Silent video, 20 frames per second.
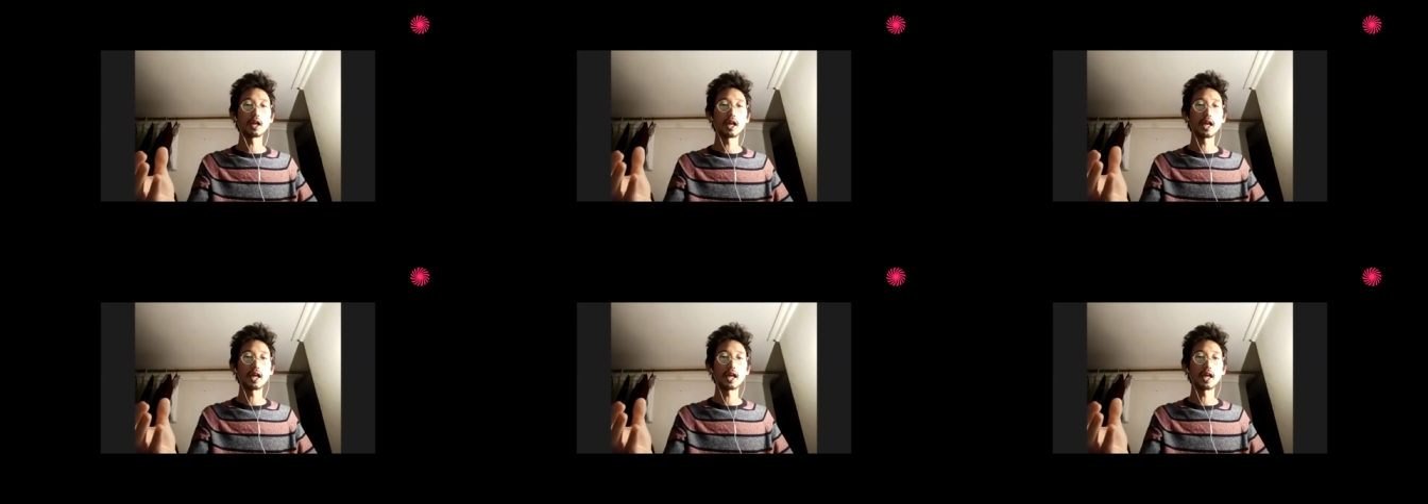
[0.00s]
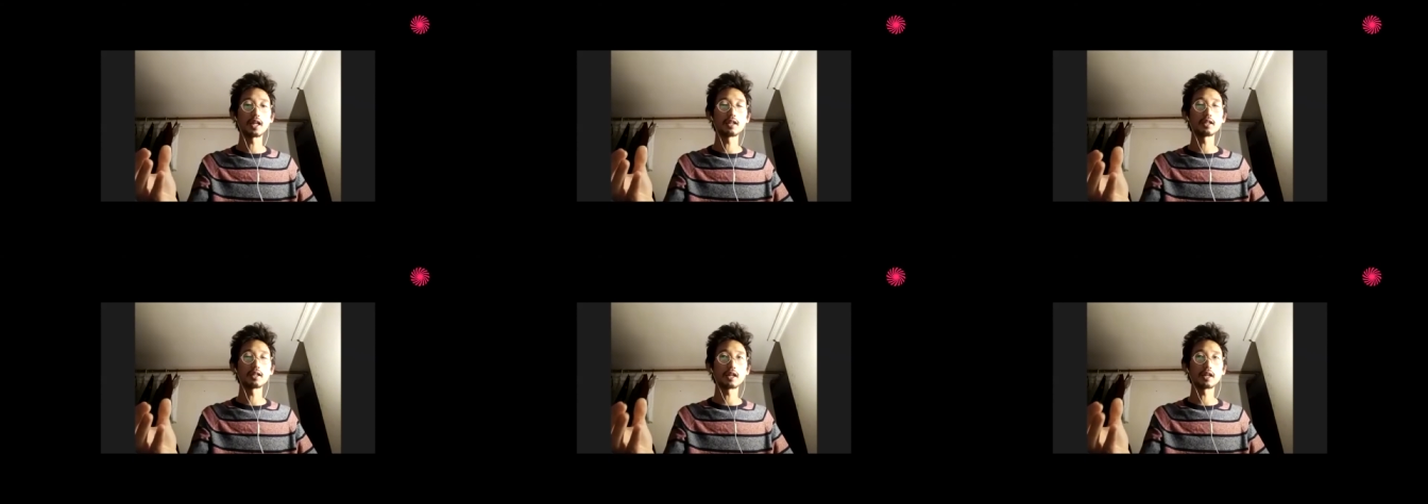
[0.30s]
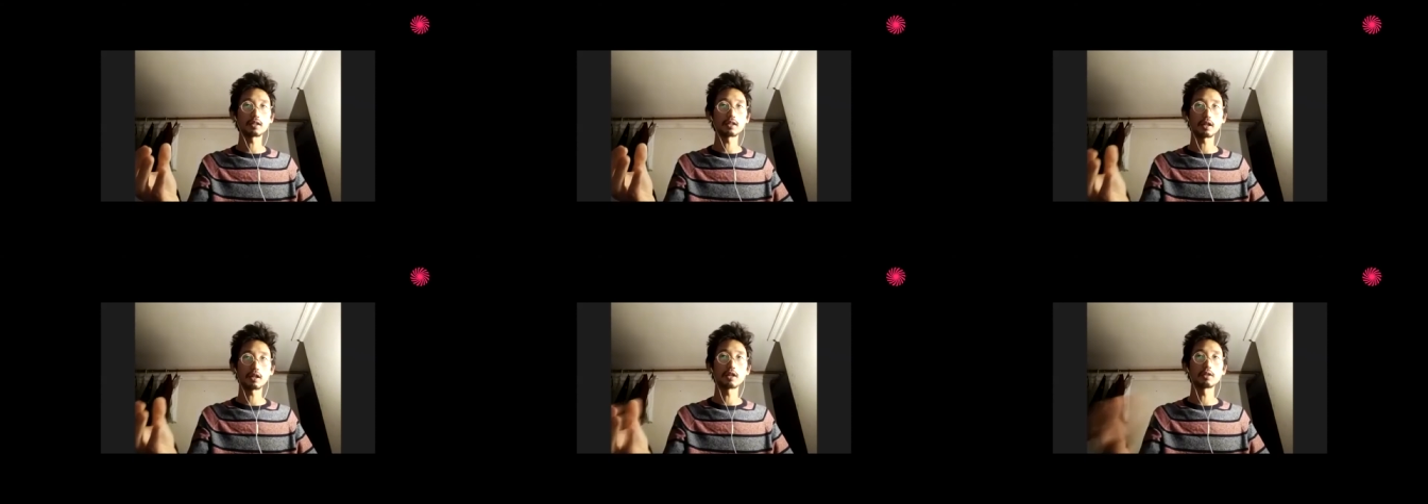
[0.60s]
And
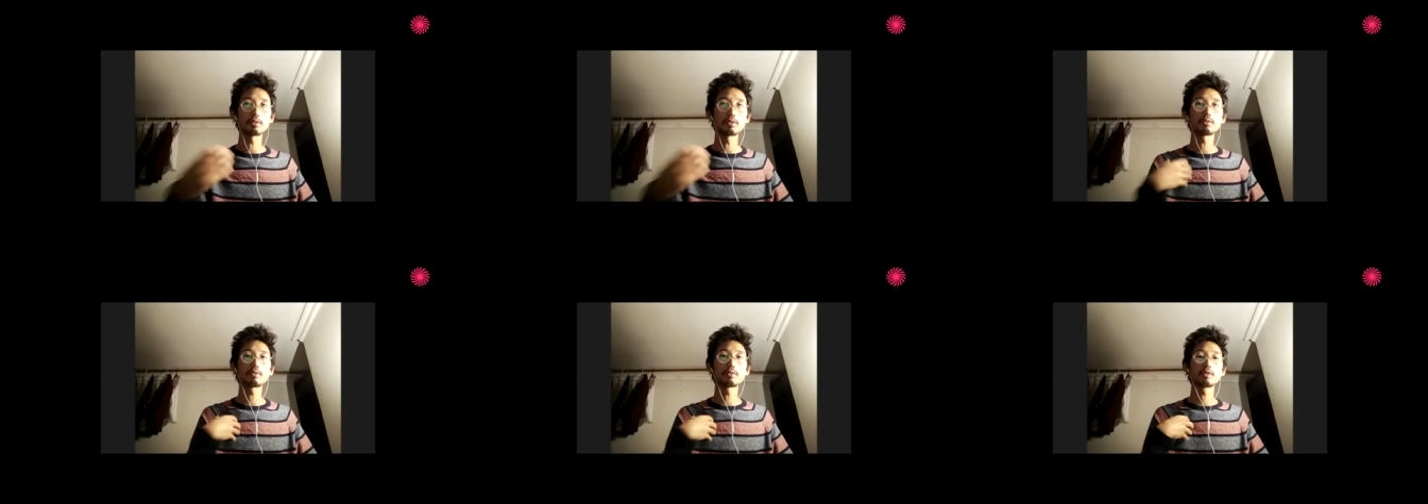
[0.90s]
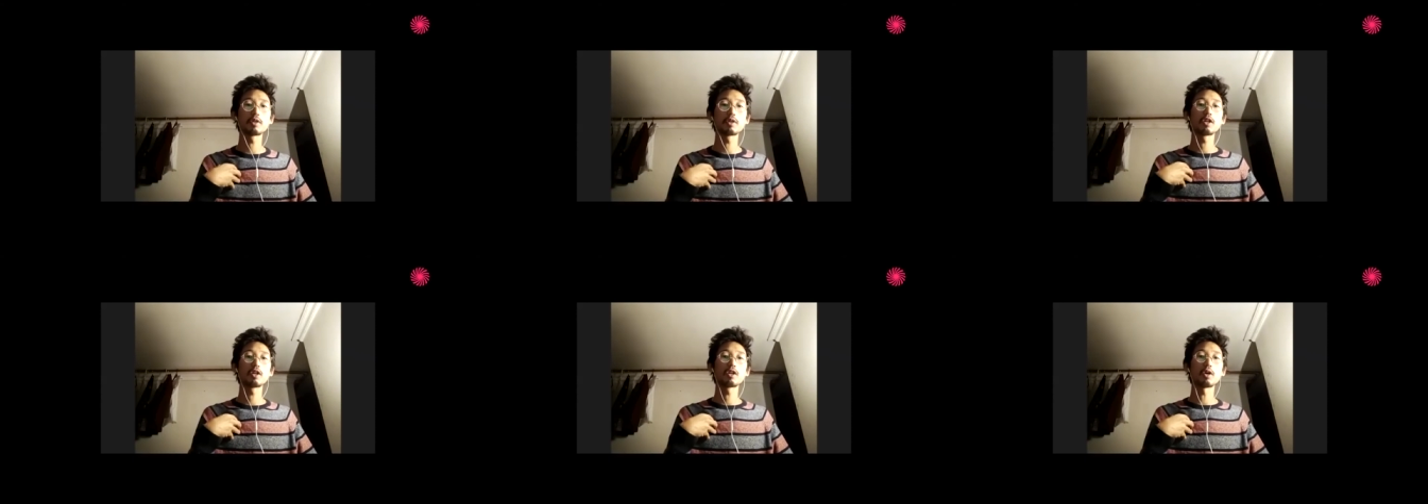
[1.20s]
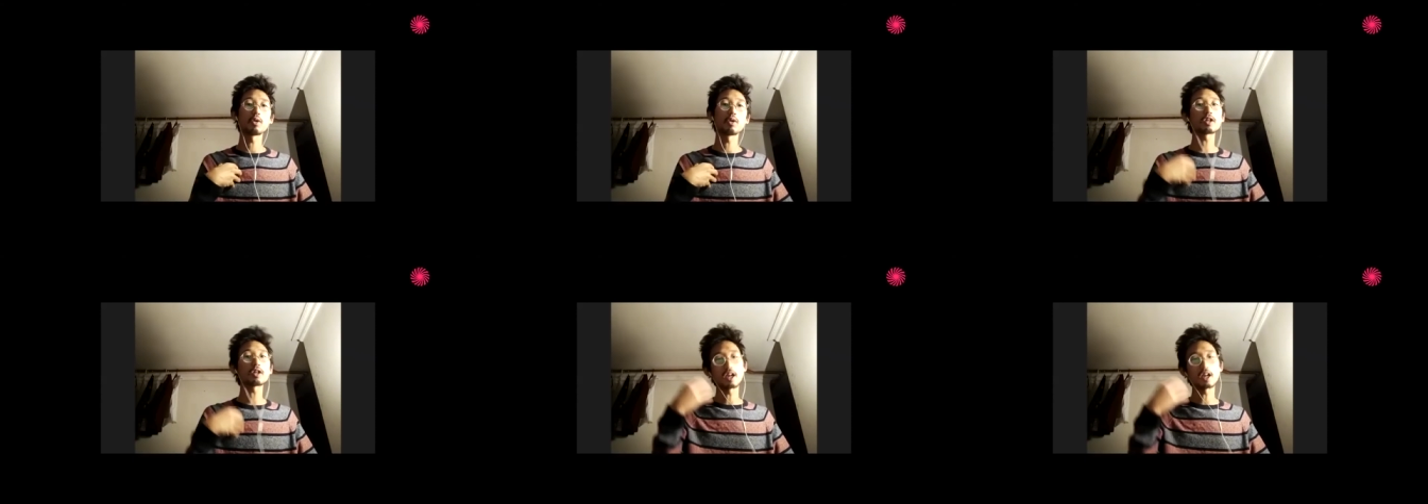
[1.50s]
that kind of,
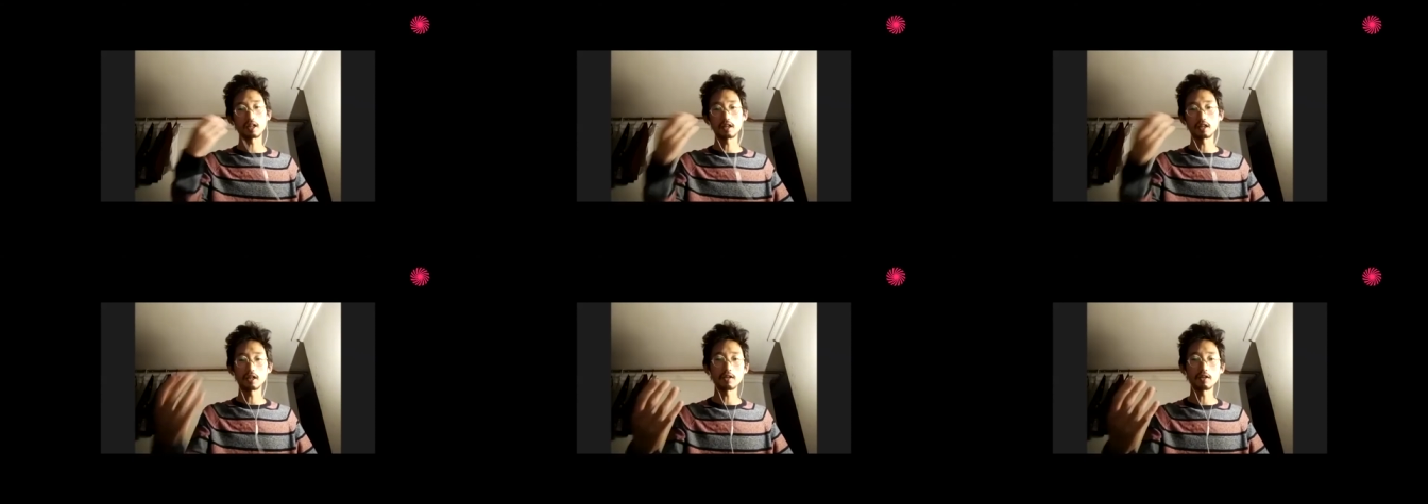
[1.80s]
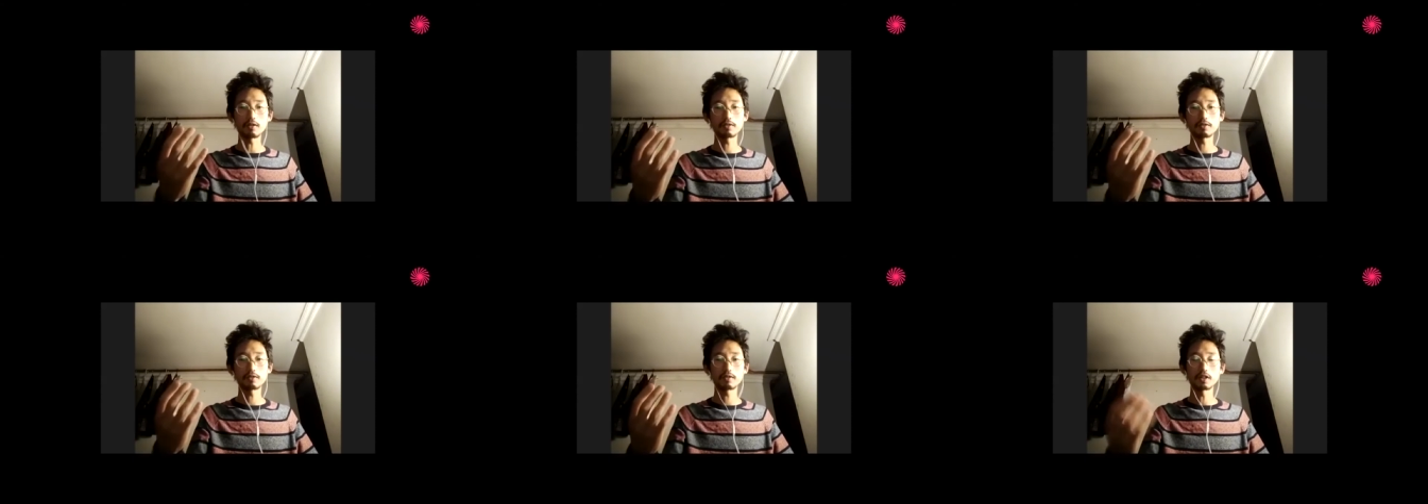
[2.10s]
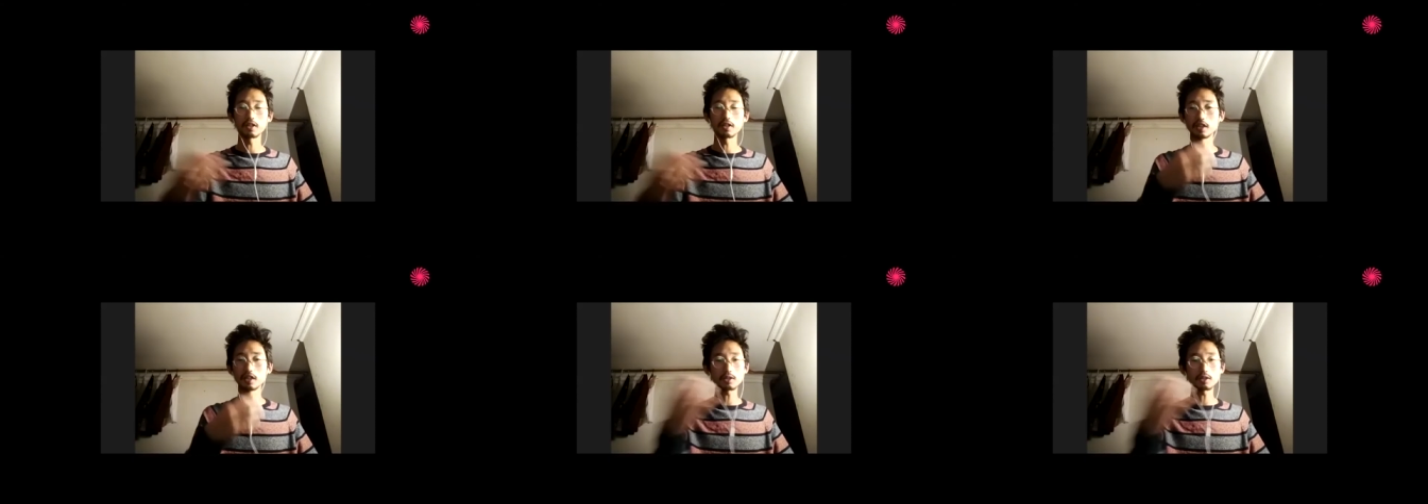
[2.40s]
okay, if
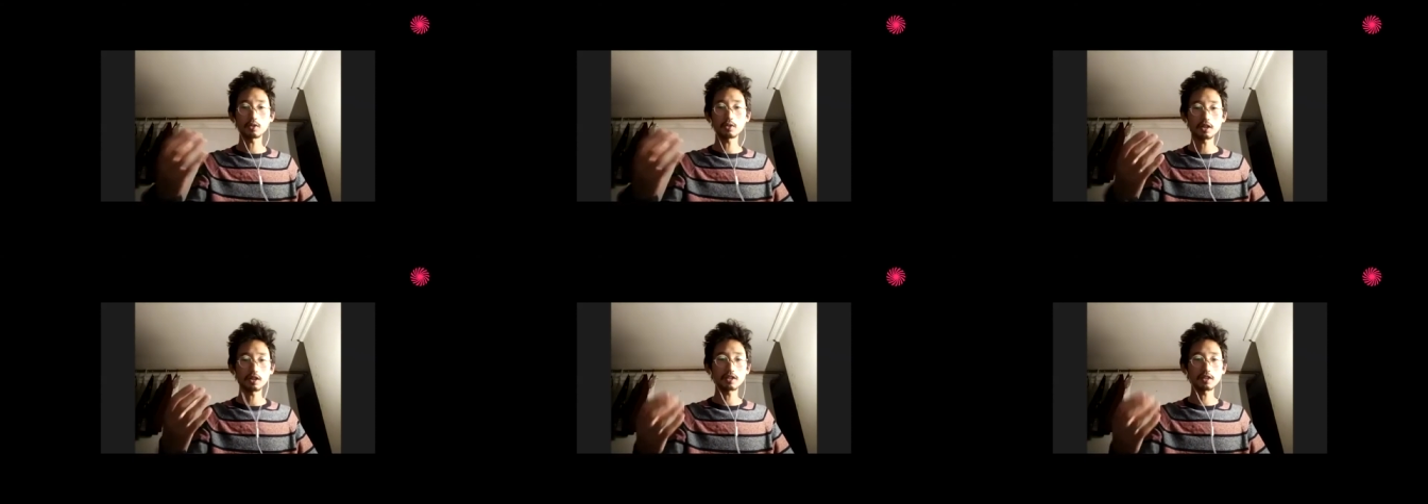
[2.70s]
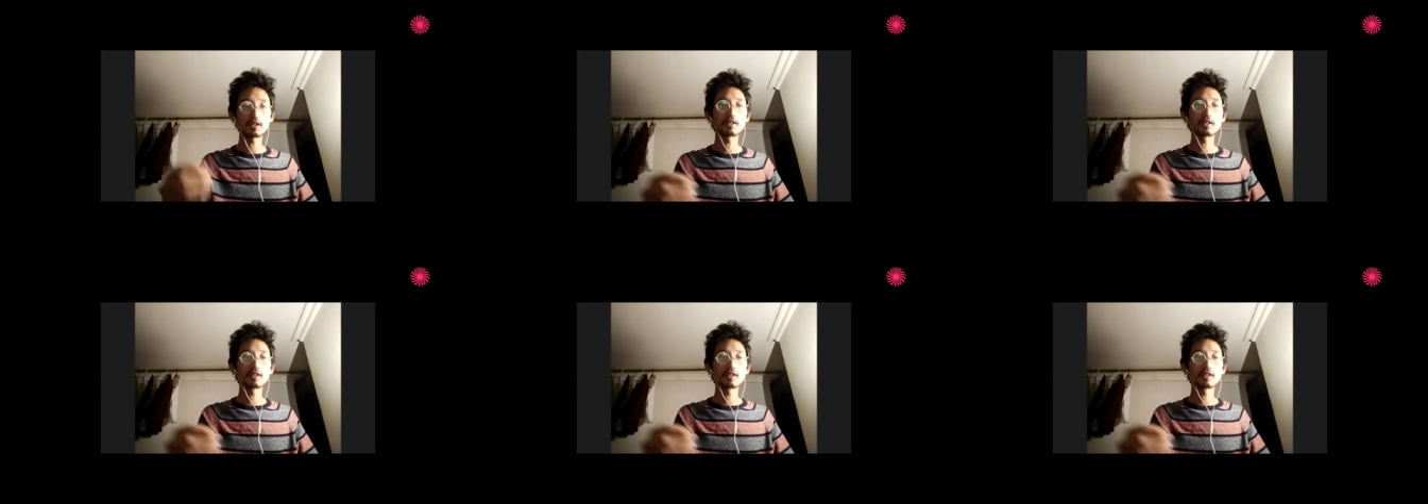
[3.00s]
it doesn't work,